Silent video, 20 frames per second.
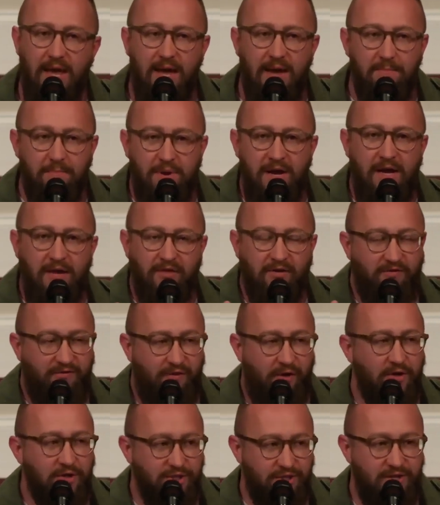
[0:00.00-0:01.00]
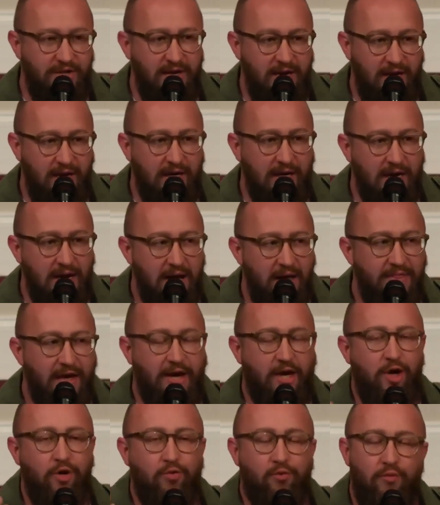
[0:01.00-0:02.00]
being the first thing
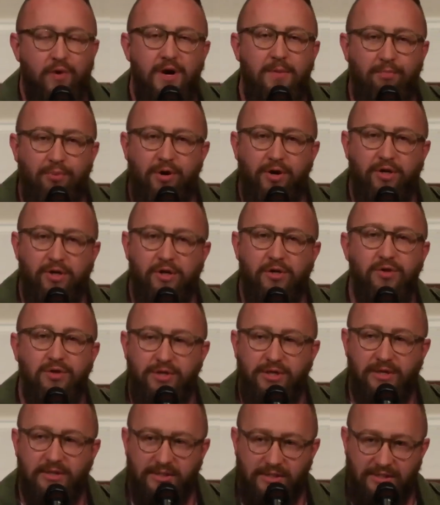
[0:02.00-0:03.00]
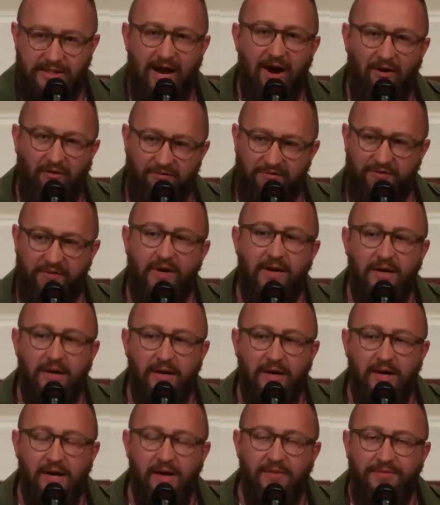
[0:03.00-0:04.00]
that could reproduce itself
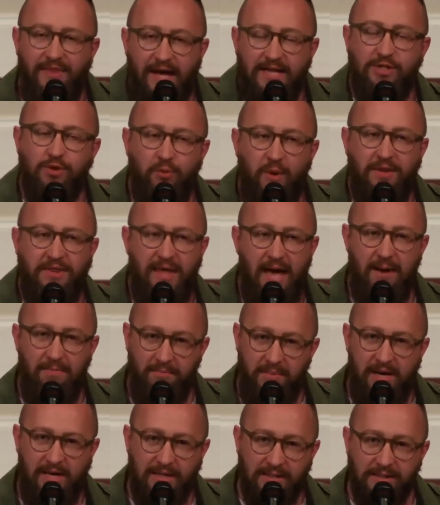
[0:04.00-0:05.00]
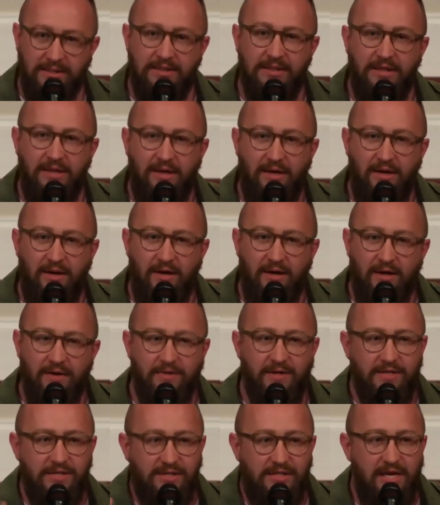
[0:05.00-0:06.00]
that's what that means.
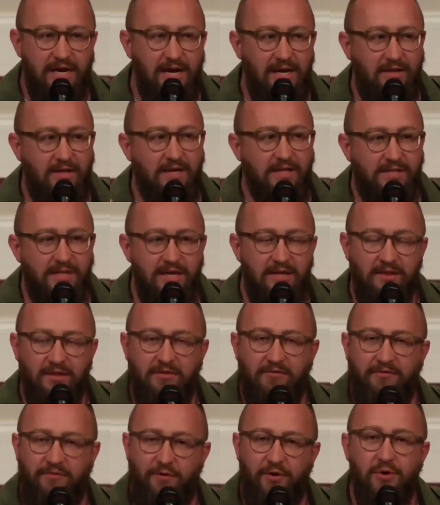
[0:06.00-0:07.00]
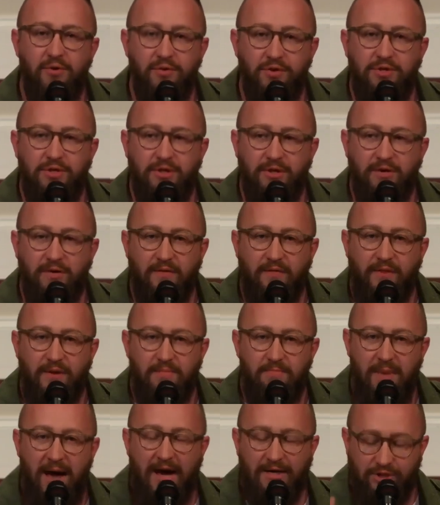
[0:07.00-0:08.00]
The seed that's in the fruit
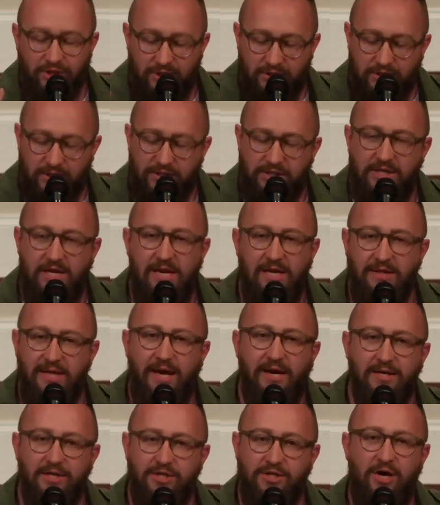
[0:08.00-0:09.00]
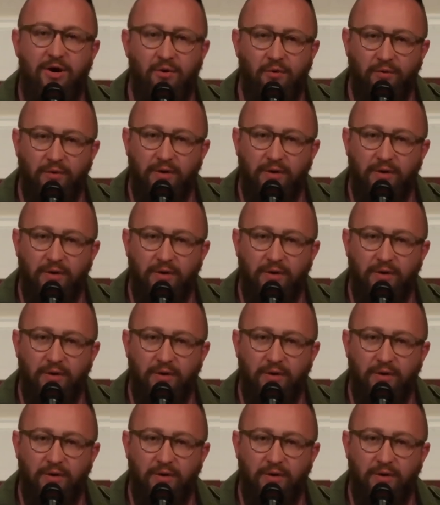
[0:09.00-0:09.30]
matches the seed that is sown.